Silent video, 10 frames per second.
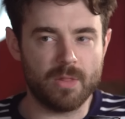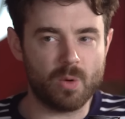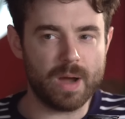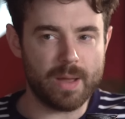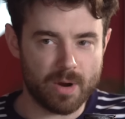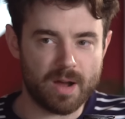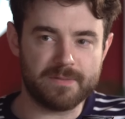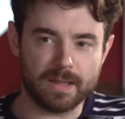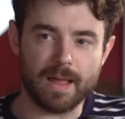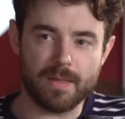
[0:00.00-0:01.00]
other way, where I
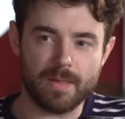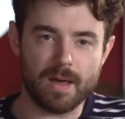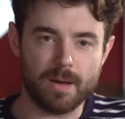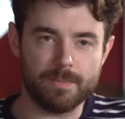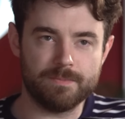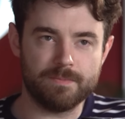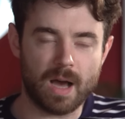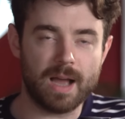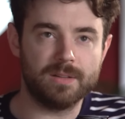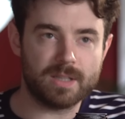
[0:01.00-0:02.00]
feel like
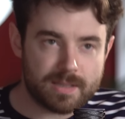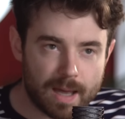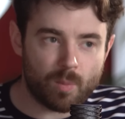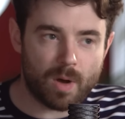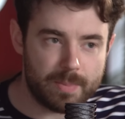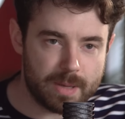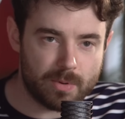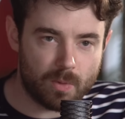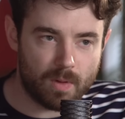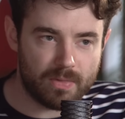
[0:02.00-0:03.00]
I understand why
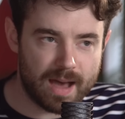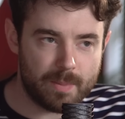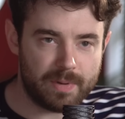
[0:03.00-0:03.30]
people want that,